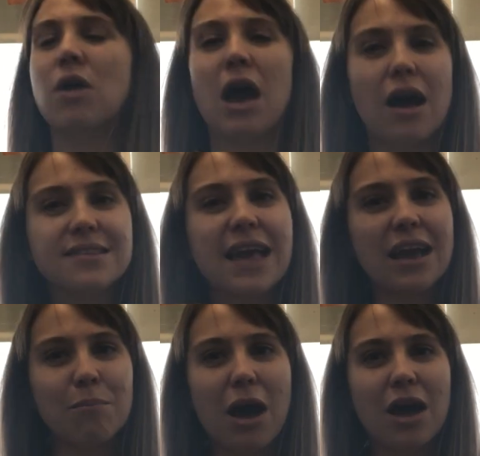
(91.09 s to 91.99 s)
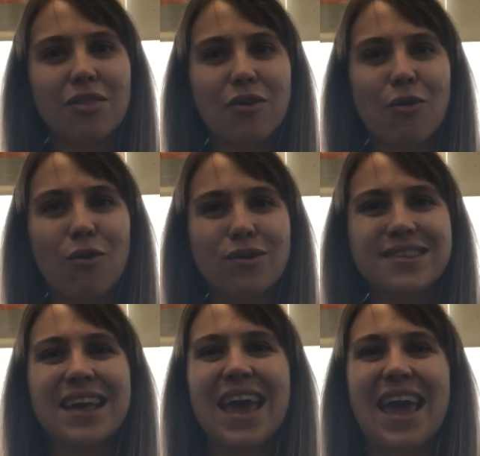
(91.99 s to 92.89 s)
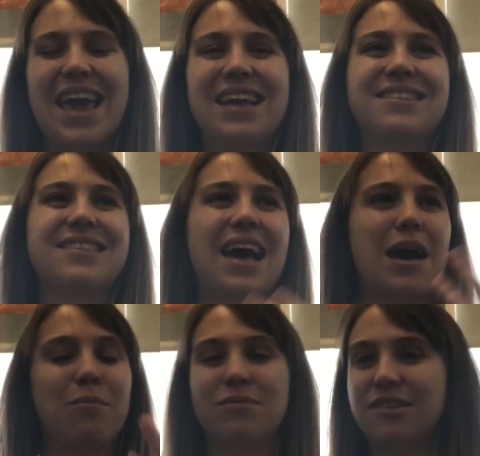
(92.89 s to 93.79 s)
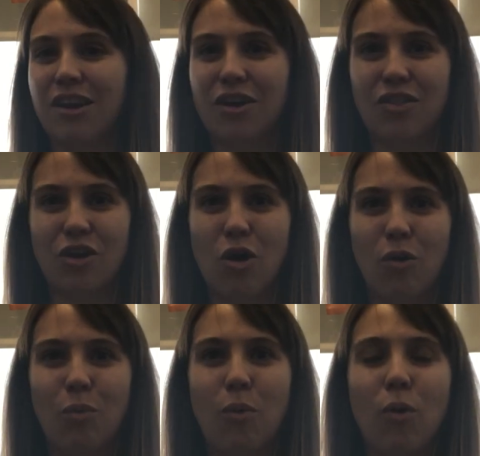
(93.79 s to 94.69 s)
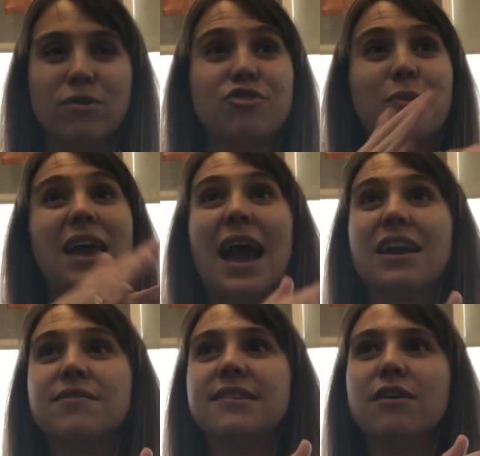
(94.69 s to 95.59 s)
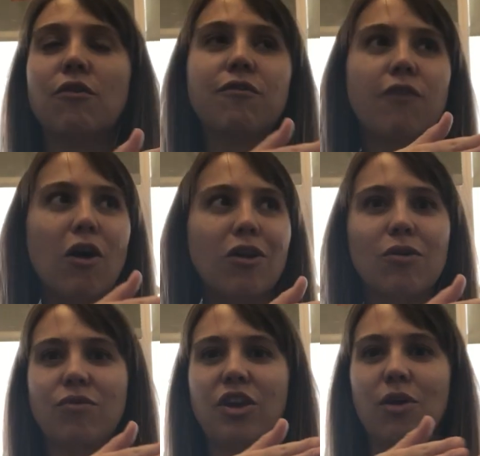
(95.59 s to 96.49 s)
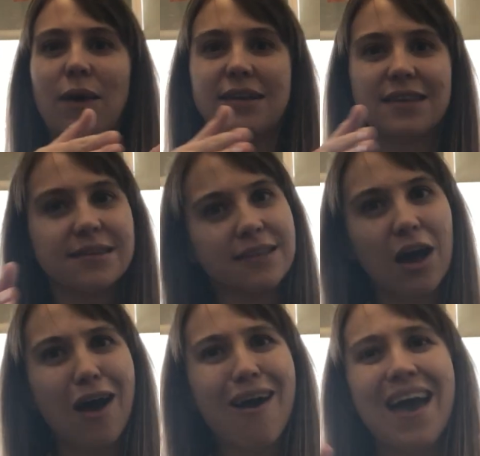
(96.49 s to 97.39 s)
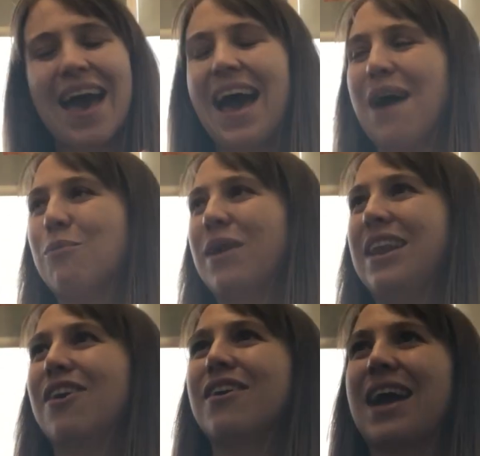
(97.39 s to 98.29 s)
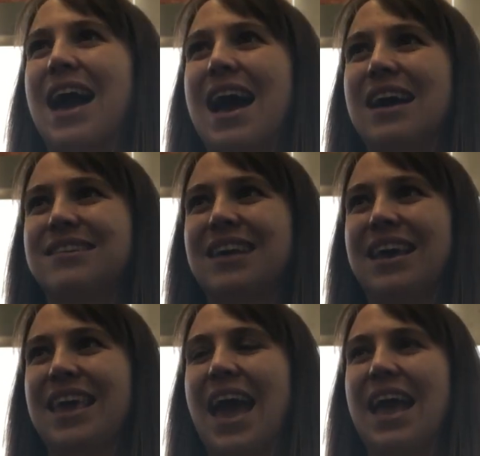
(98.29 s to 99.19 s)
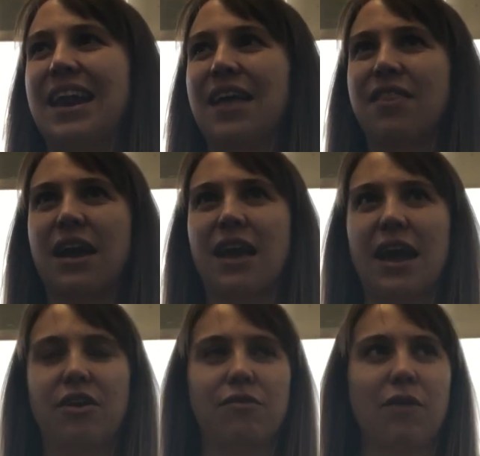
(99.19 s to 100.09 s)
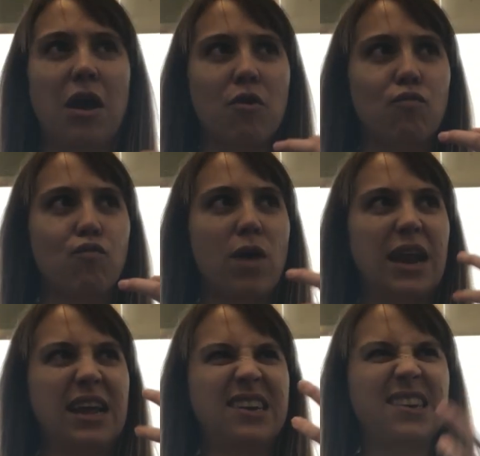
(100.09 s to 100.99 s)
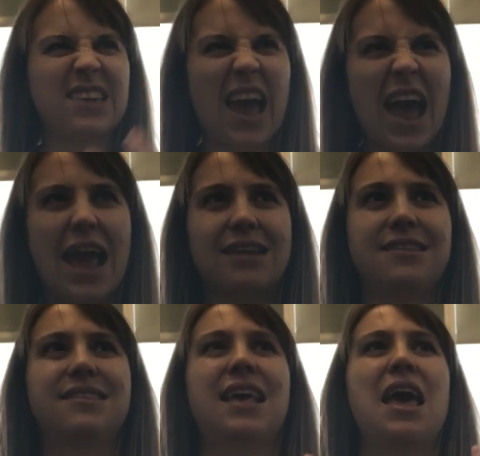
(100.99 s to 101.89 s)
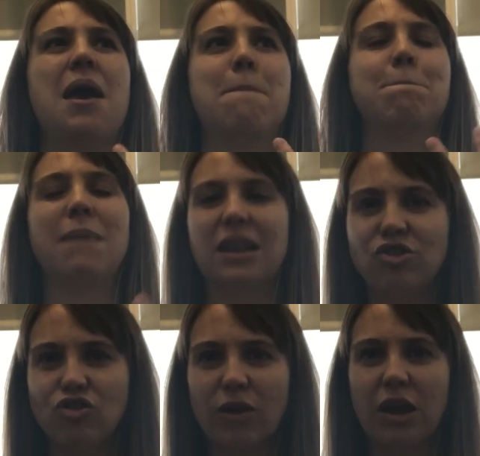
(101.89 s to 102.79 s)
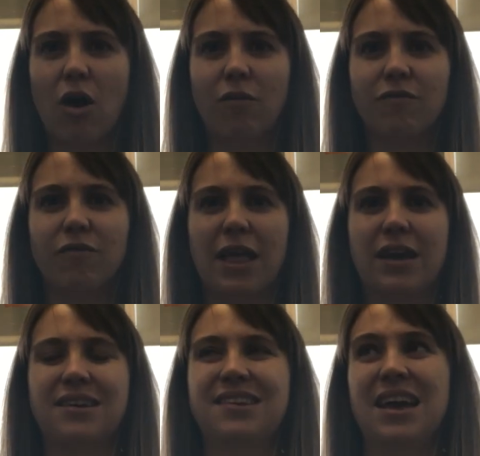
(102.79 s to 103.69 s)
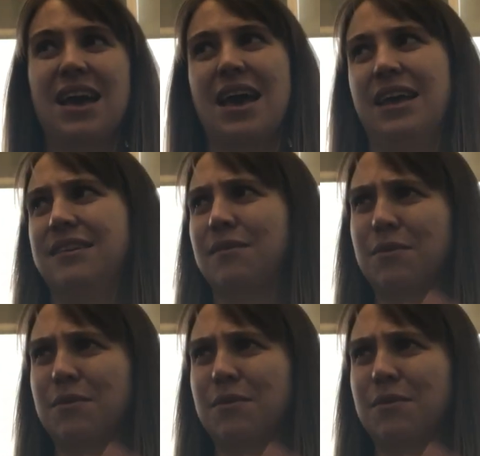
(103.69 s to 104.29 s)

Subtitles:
Our second part of the course is to look at the Cold War. So we kind of still follow the USSR, and we look at, again, that kind of really tense military conflict and